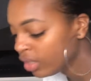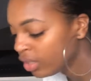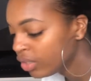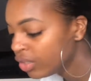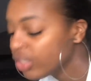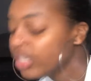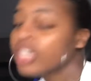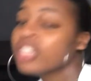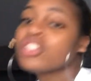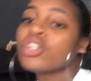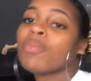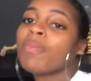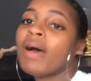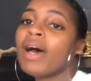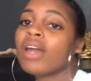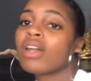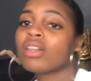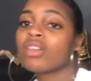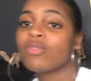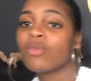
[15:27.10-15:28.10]
you get your
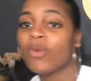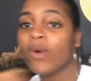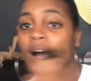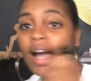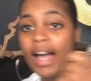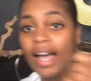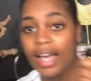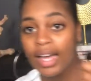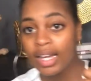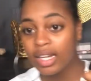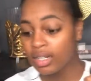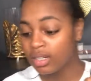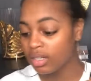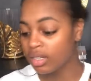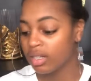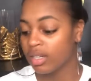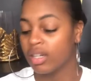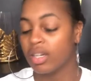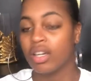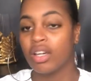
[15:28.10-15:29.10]
bottle of wine,
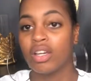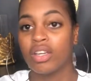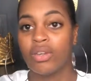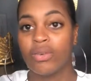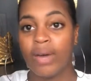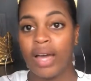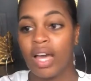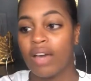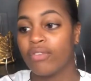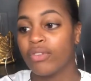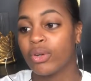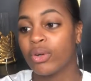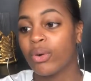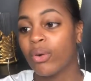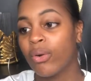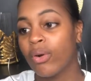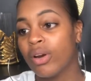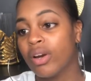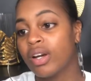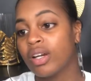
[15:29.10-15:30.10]
you have your
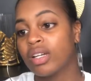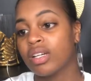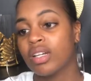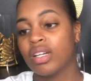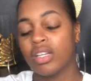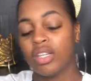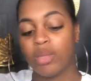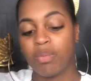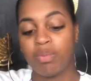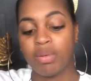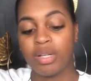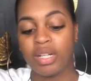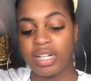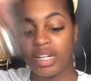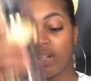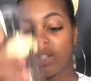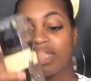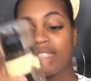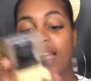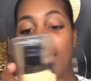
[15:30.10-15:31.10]
cork, you put
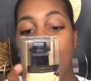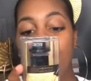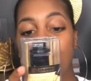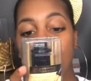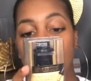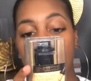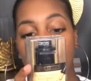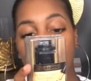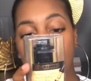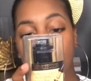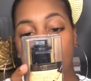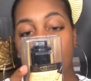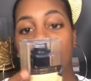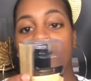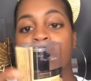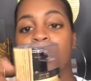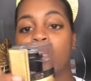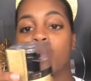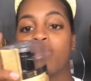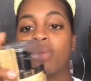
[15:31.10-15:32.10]
it on top of it,
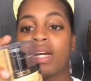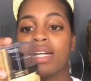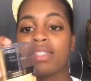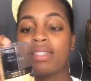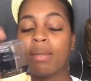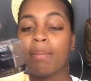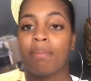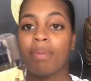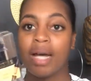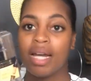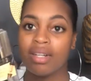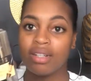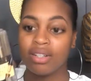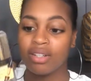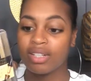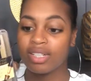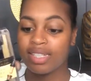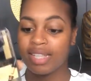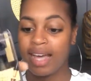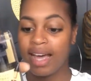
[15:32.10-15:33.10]
you press the button
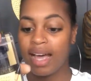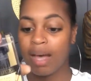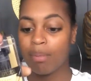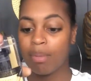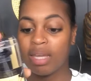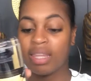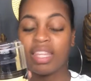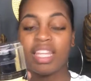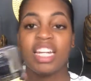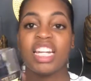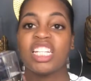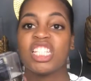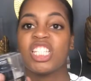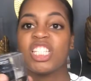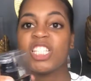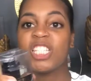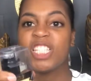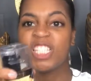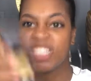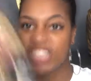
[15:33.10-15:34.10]
on top, and then it
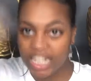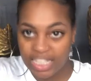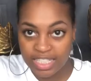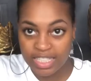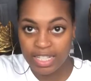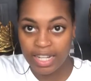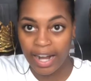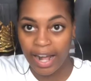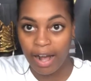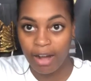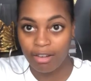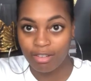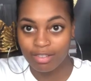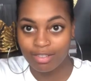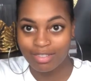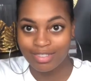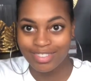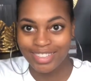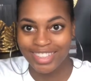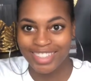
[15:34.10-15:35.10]
sucks it out.
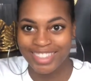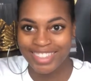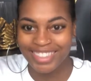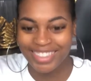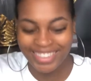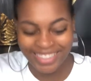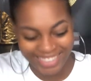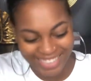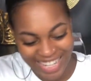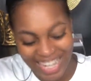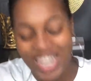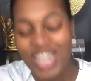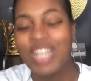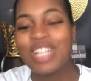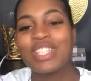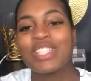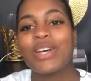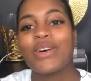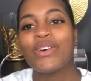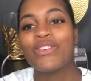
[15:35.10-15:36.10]

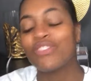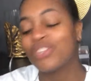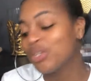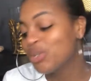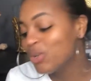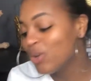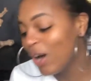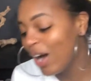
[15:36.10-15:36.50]
So if you